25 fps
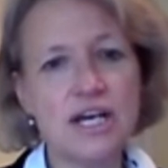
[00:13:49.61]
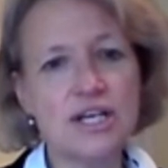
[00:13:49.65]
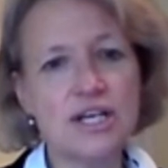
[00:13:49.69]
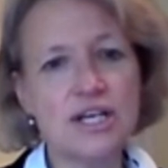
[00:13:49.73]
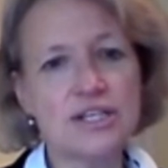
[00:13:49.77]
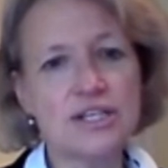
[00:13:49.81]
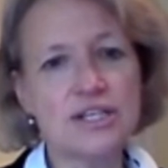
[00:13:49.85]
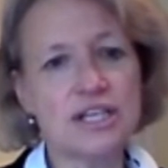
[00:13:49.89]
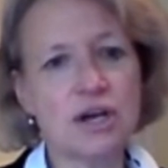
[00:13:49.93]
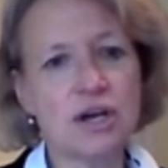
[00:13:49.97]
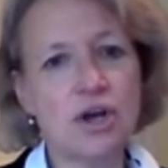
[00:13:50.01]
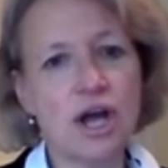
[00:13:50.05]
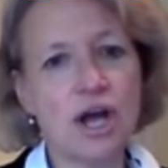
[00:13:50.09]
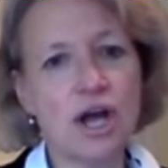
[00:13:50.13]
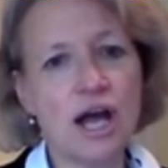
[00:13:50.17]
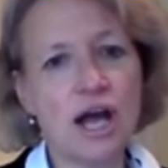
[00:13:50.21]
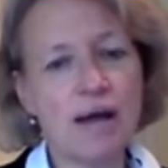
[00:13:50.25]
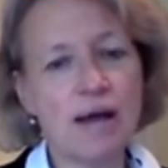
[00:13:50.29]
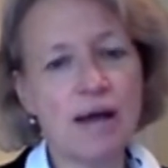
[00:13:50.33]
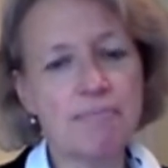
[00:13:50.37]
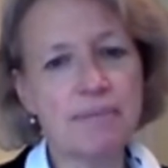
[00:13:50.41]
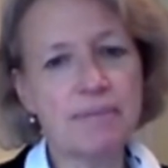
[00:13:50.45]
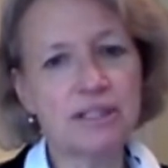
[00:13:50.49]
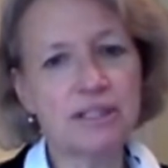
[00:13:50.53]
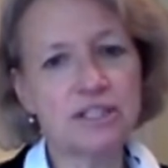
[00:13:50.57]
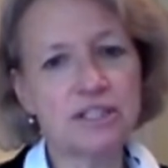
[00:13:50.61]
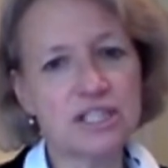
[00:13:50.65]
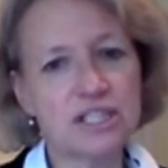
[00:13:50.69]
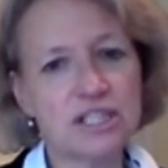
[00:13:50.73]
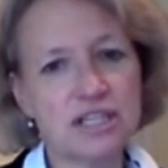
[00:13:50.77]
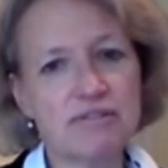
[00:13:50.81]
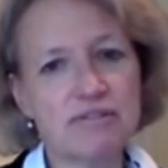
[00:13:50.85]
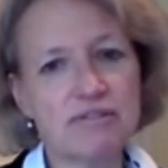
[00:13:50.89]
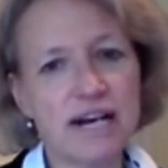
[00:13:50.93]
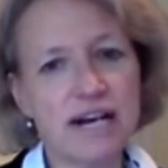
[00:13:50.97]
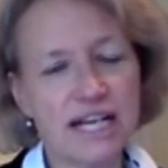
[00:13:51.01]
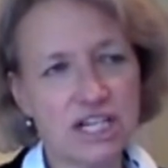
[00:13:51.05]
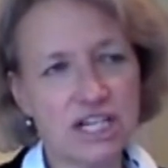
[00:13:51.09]
So building the
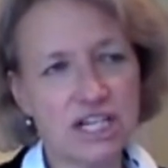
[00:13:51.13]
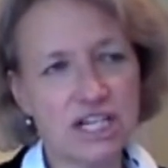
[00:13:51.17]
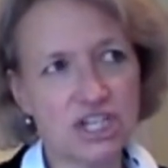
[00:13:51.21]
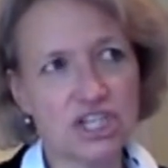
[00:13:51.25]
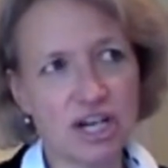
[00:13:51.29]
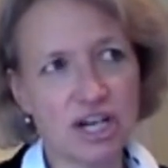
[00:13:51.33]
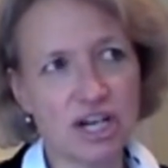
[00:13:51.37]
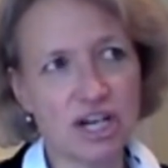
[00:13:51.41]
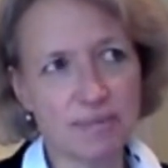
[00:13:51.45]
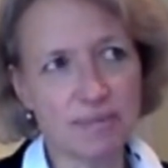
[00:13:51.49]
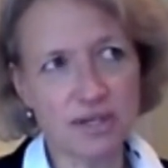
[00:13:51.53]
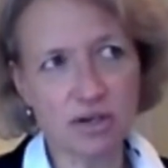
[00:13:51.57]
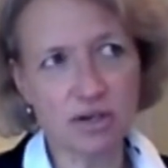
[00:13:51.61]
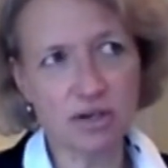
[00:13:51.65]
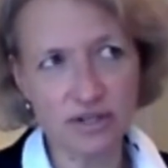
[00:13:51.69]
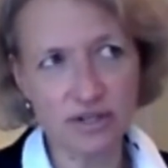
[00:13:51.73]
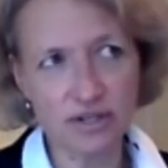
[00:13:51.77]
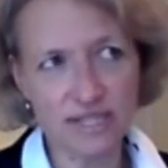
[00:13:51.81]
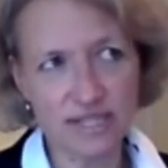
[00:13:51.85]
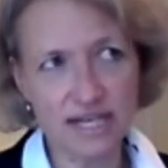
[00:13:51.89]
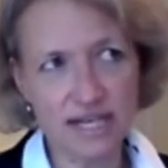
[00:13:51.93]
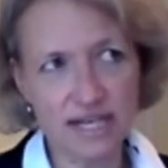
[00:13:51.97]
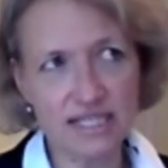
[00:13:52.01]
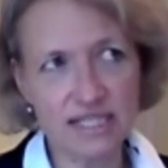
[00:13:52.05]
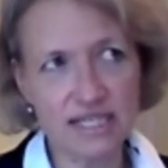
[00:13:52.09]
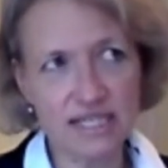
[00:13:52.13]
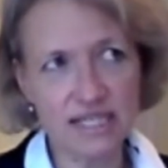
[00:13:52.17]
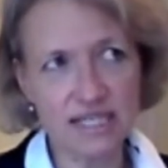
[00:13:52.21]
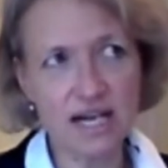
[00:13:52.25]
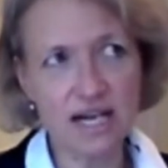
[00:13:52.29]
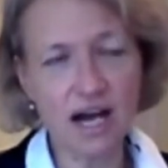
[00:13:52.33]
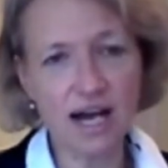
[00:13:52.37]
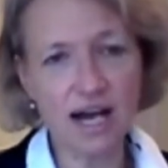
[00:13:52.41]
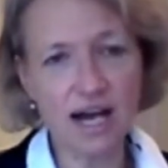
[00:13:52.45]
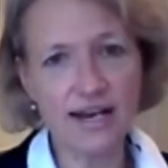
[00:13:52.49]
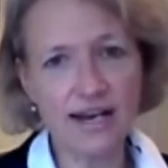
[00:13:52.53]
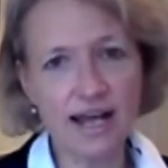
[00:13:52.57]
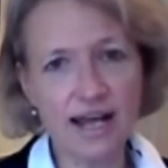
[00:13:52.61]
relationships across that
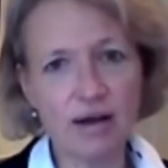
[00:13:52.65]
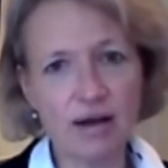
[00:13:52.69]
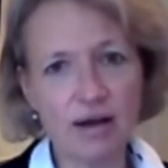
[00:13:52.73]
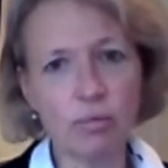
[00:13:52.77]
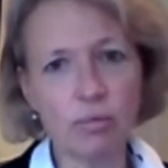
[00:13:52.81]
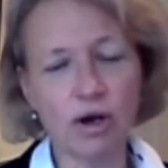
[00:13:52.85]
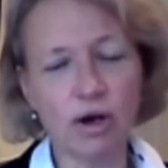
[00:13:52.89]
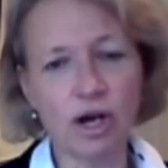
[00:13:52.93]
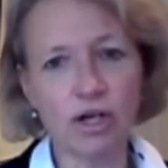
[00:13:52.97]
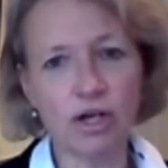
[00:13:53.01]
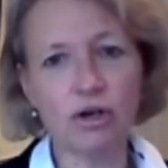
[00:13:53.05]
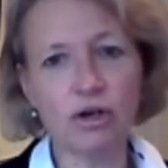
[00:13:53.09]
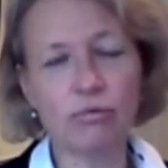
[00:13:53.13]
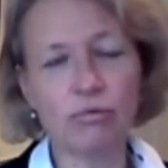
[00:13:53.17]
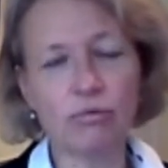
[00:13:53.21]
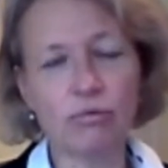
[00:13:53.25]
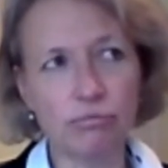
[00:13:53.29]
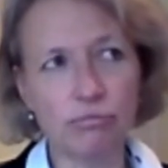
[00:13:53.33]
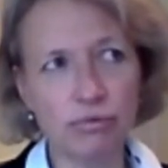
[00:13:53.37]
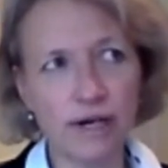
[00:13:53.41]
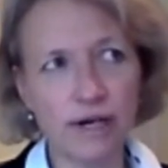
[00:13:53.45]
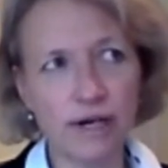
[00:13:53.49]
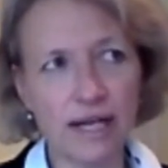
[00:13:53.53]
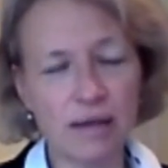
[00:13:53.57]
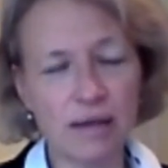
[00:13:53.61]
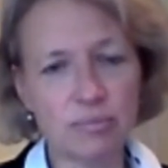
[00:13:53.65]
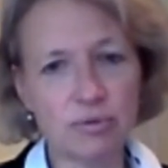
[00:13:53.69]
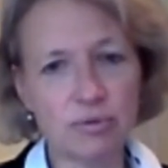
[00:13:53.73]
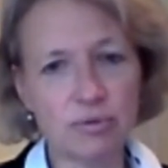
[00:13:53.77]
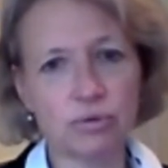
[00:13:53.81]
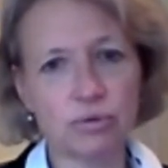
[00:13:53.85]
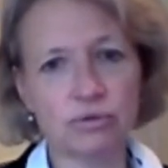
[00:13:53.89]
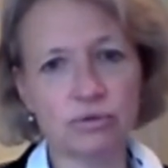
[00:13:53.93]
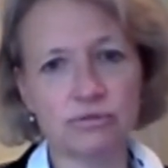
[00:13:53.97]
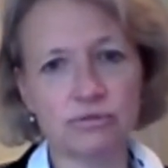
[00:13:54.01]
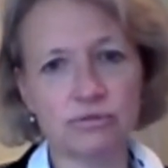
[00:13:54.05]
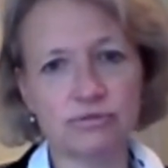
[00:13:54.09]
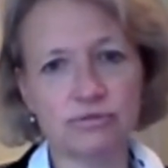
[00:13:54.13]
entire network, really
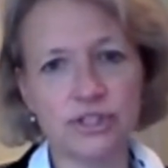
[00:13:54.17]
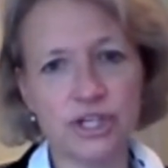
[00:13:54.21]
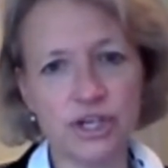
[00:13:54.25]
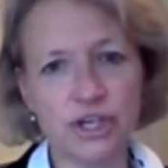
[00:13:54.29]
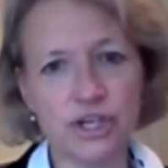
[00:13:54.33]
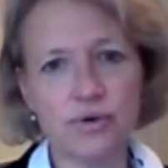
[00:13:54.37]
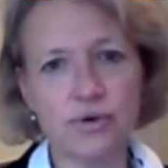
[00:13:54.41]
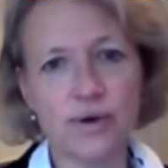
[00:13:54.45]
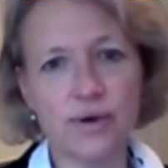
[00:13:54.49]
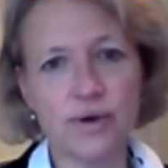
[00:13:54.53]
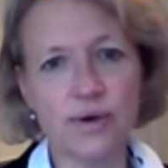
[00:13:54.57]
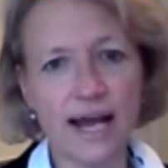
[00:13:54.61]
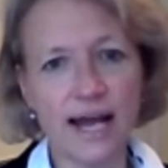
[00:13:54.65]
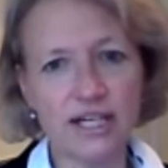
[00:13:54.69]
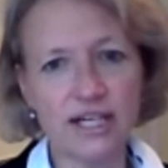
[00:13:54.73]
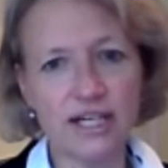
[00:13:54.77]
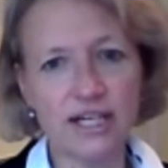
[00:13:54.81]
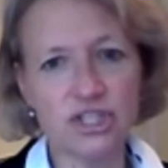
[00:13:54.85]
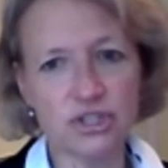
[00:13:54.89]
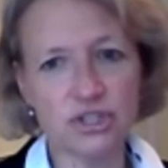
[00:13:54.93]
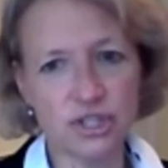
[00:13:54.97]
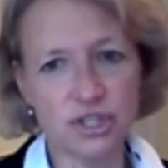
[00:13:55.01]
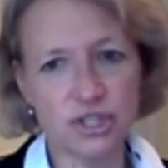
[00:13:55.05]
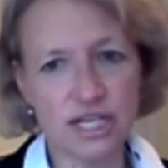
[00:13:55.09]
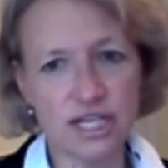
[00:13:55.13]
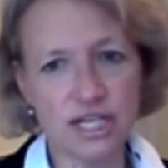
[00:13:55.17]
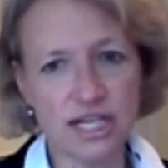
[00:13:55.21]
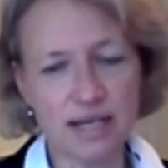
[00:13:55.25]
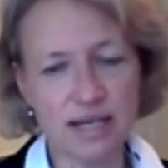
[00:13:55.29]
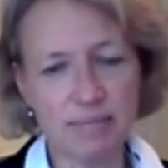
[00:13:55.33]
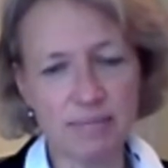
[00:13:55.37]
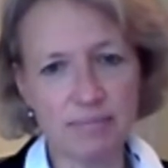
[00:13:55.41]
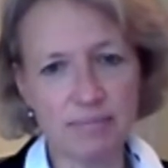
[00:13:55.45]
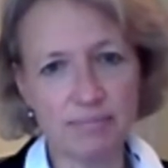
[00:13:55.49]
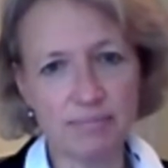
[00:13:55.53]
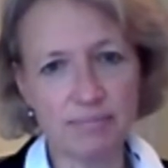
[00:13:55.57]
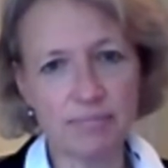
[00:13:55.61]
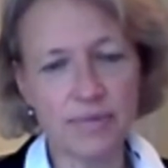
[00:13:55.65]
important for you and your
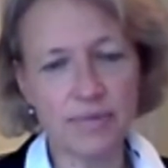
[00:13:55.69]
team.